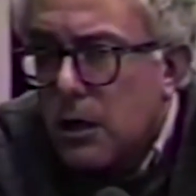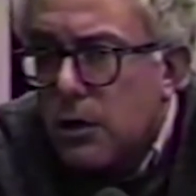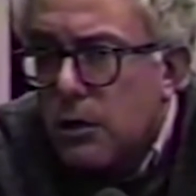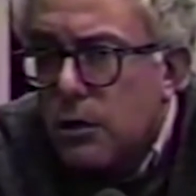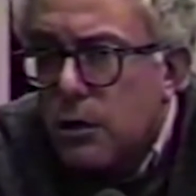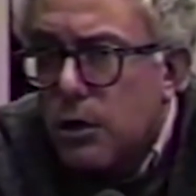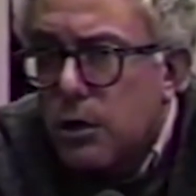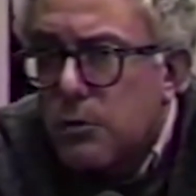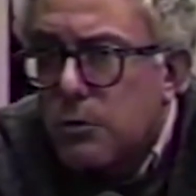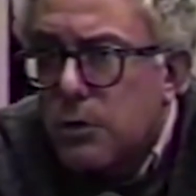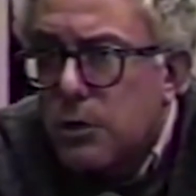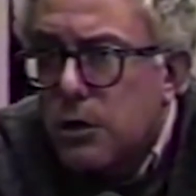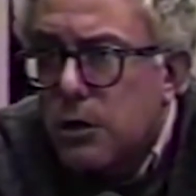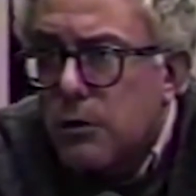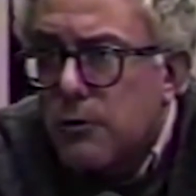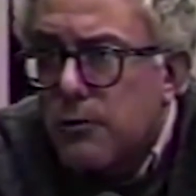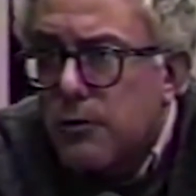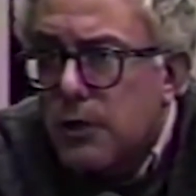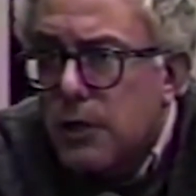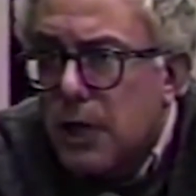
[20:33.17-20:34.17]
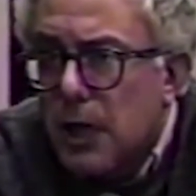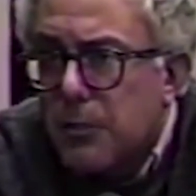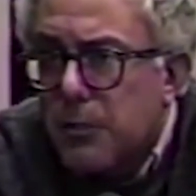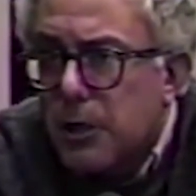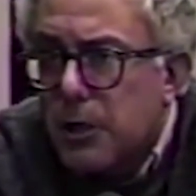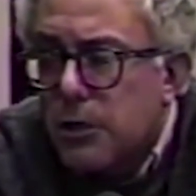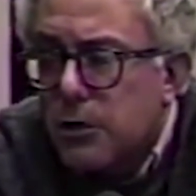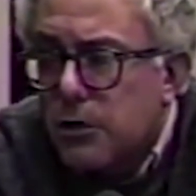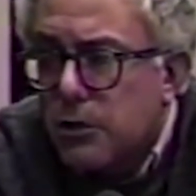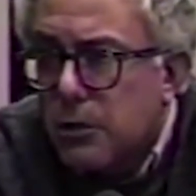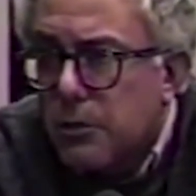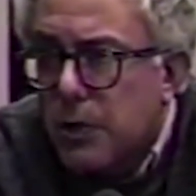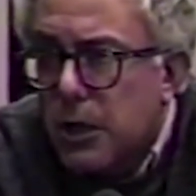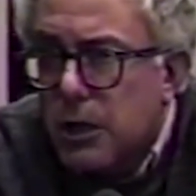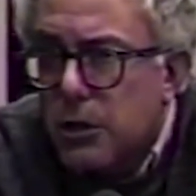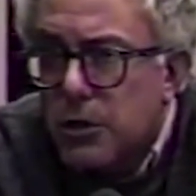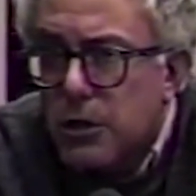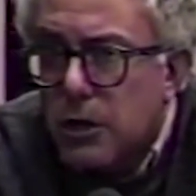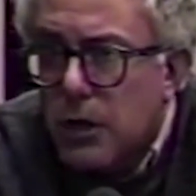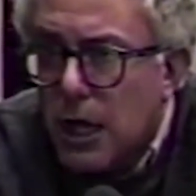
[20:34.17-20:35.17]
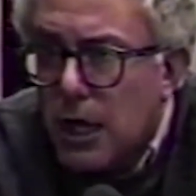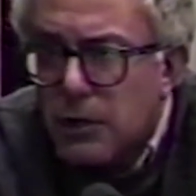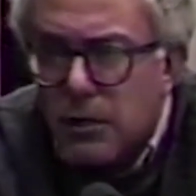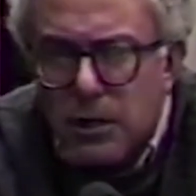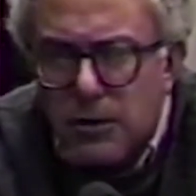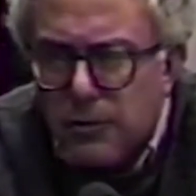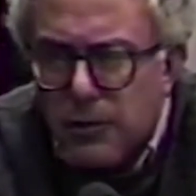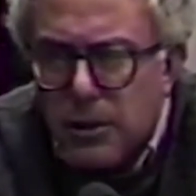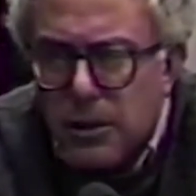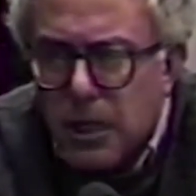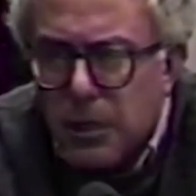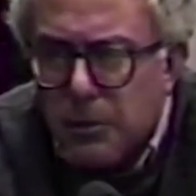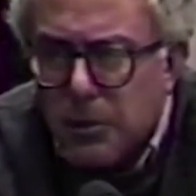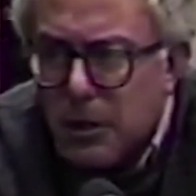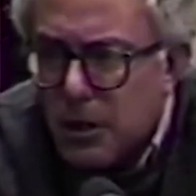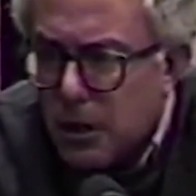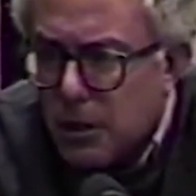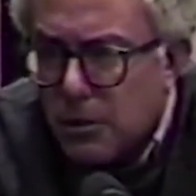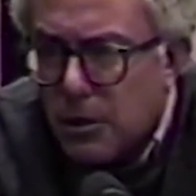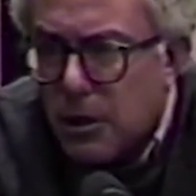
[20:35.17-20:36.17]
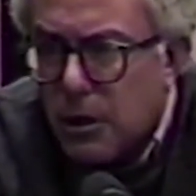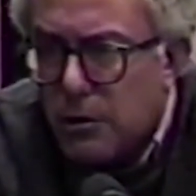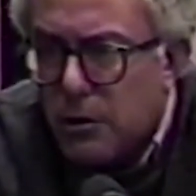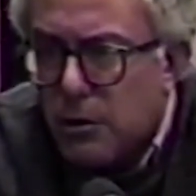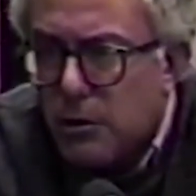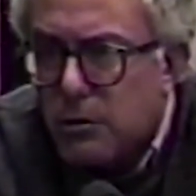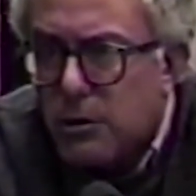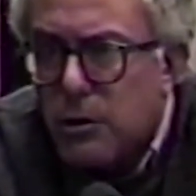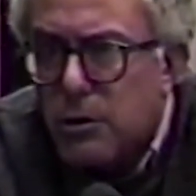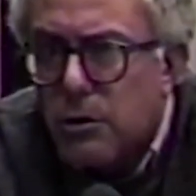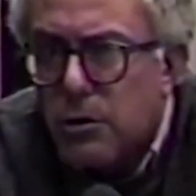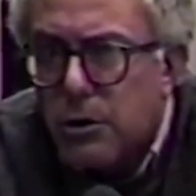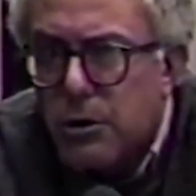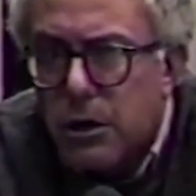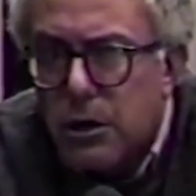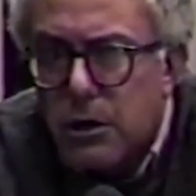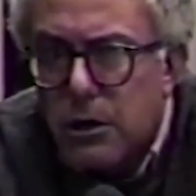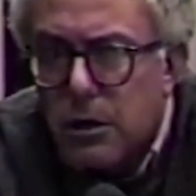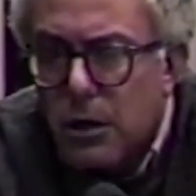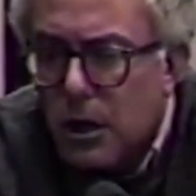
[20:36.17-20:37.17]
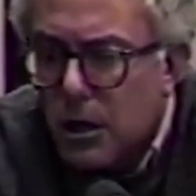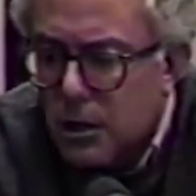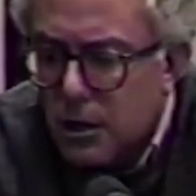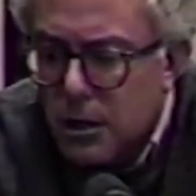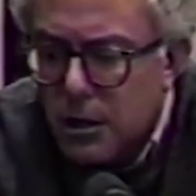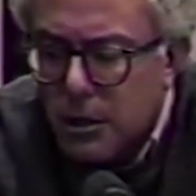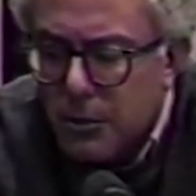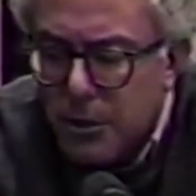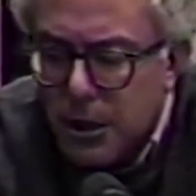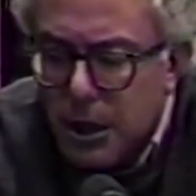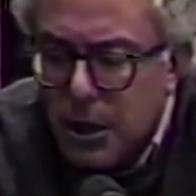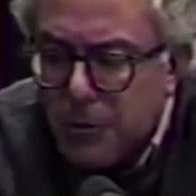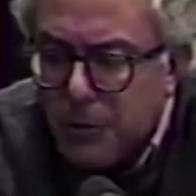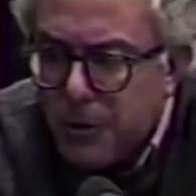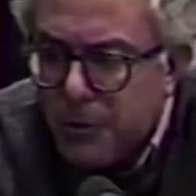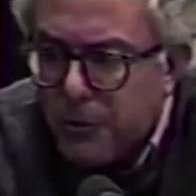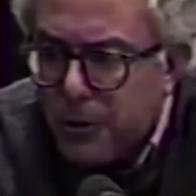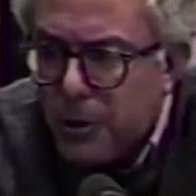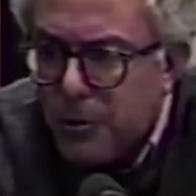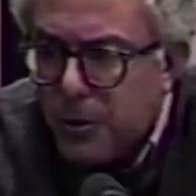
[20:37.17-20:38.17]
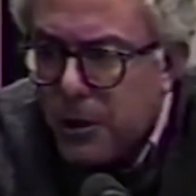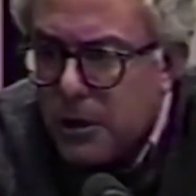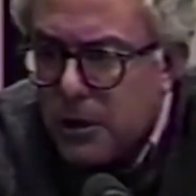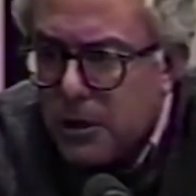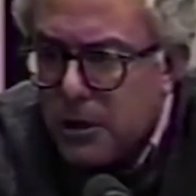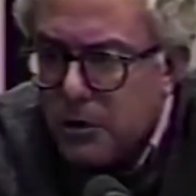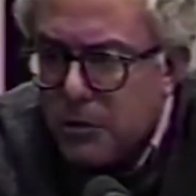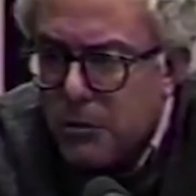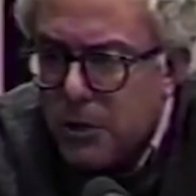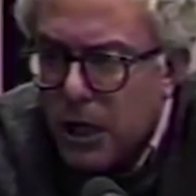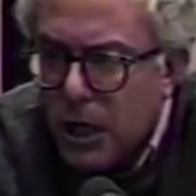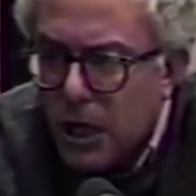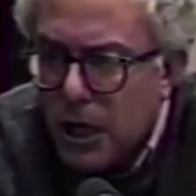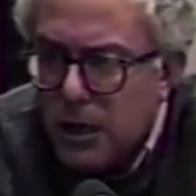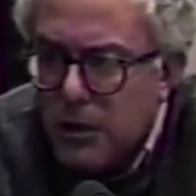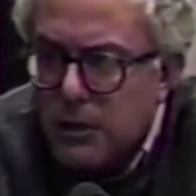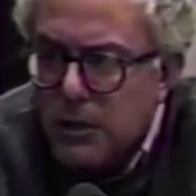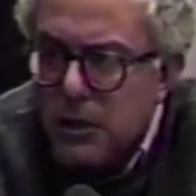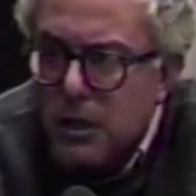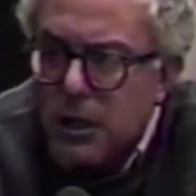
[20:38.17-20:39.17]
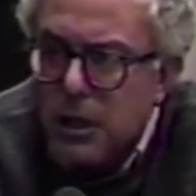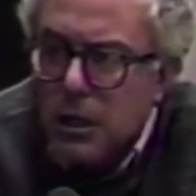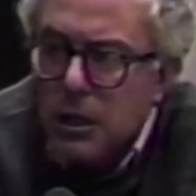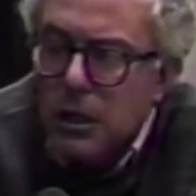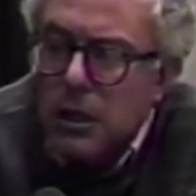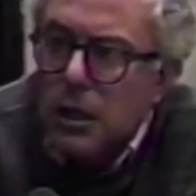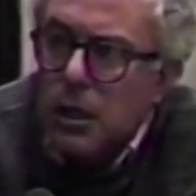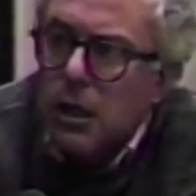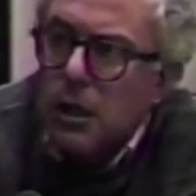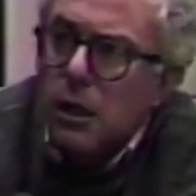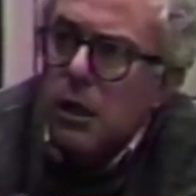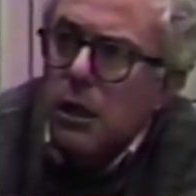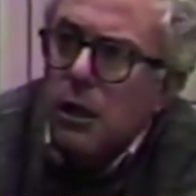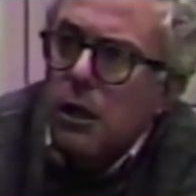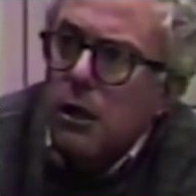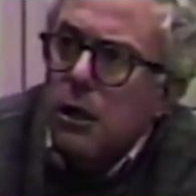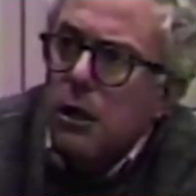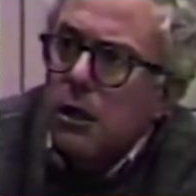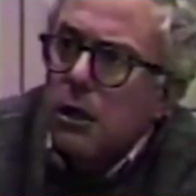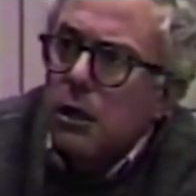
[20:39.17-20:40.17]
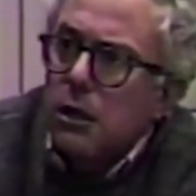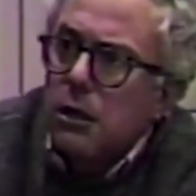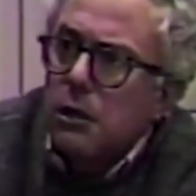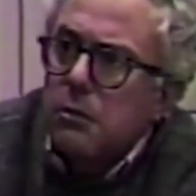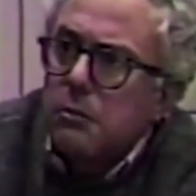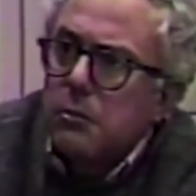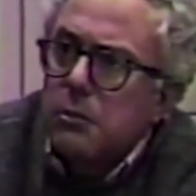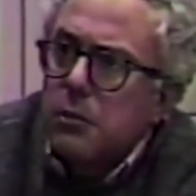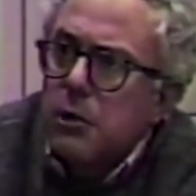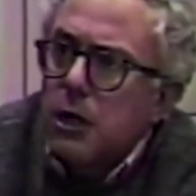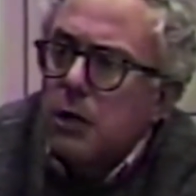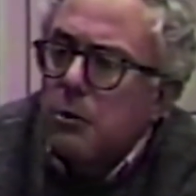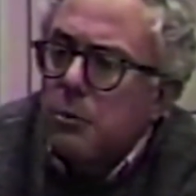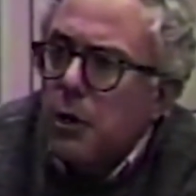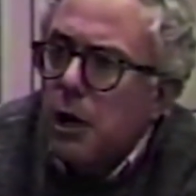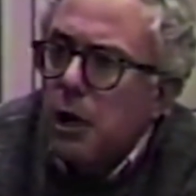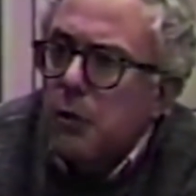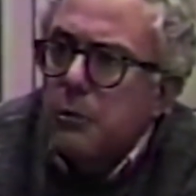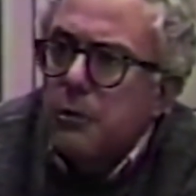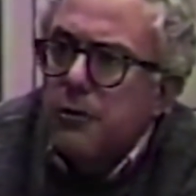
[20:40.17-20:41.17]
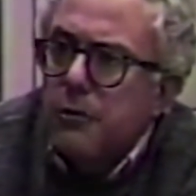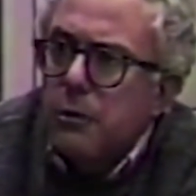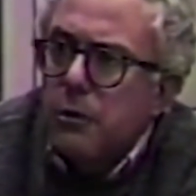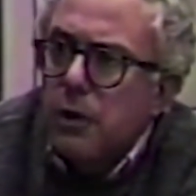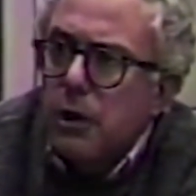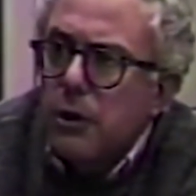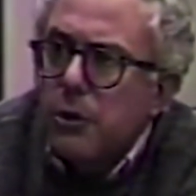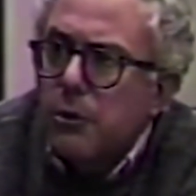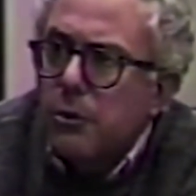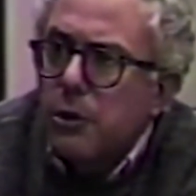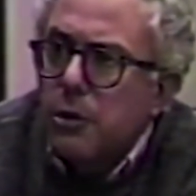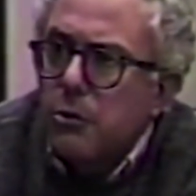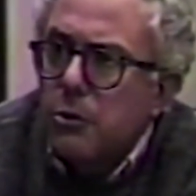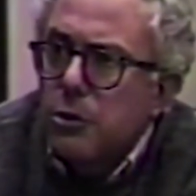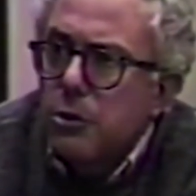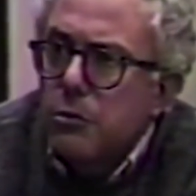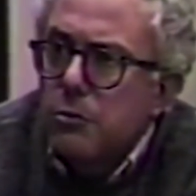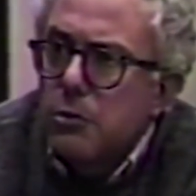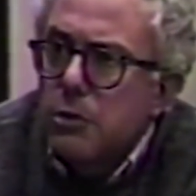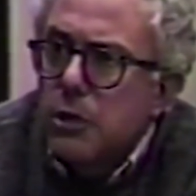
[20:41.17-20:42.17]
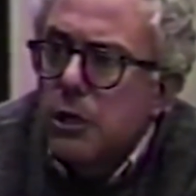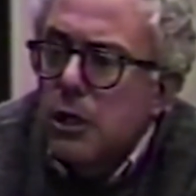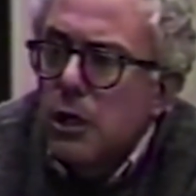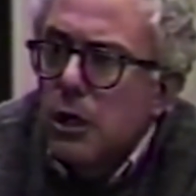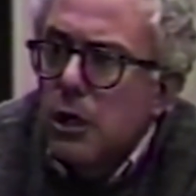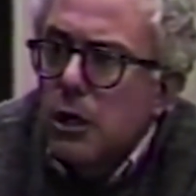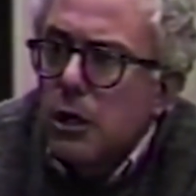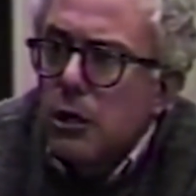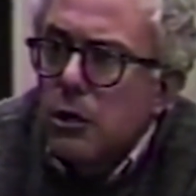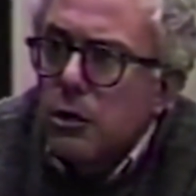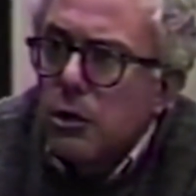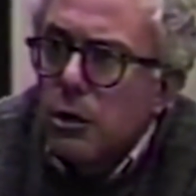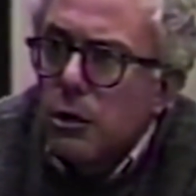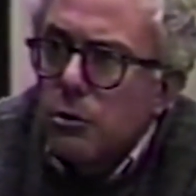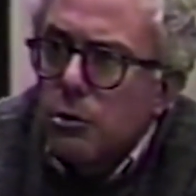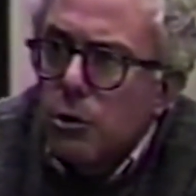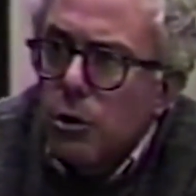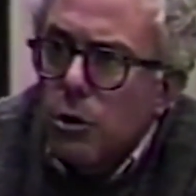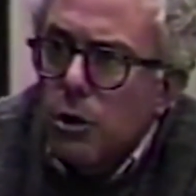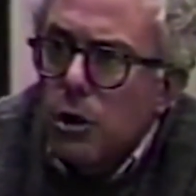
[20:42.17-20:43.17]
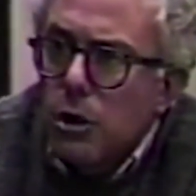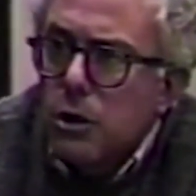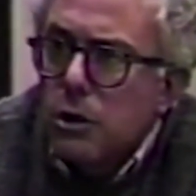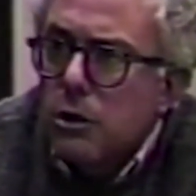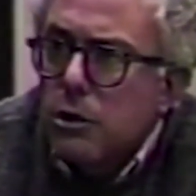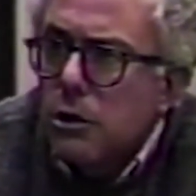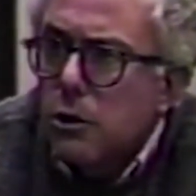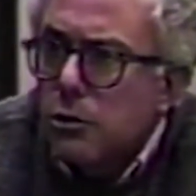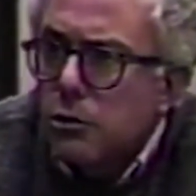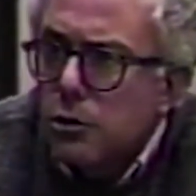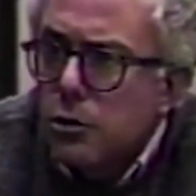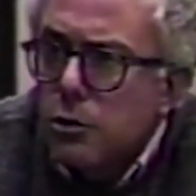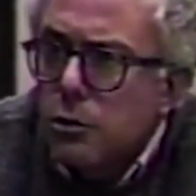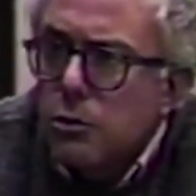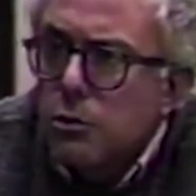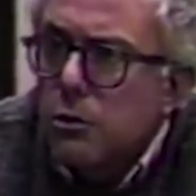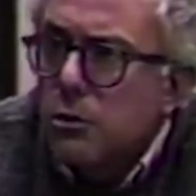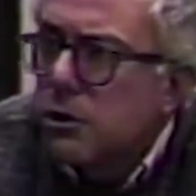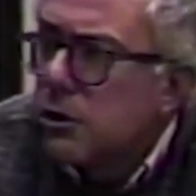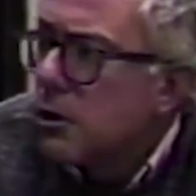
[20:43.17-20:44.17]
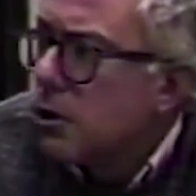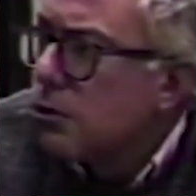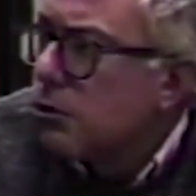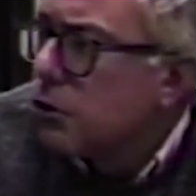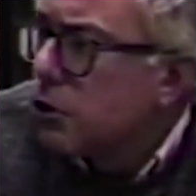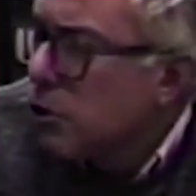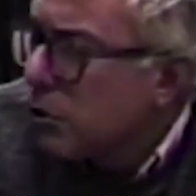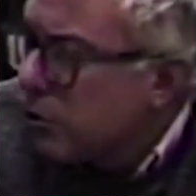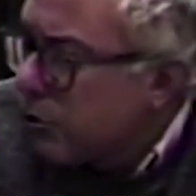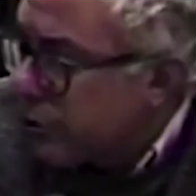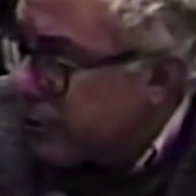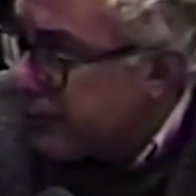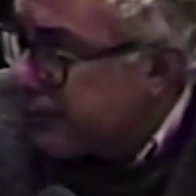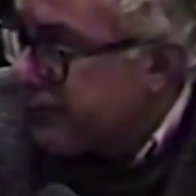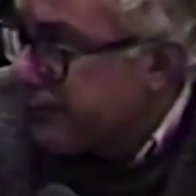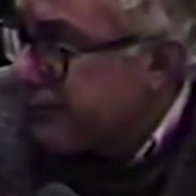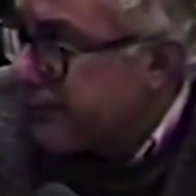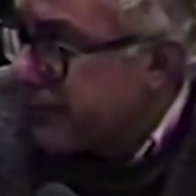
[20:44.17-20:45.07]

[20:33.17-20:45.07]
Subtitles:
in terms of stopping discrimination in housing. For example, a year ago, you'll recall that you could pick up the Free Press and there would be ads saying, apartment for rent, 3 rooms, no dogs, no students, no children.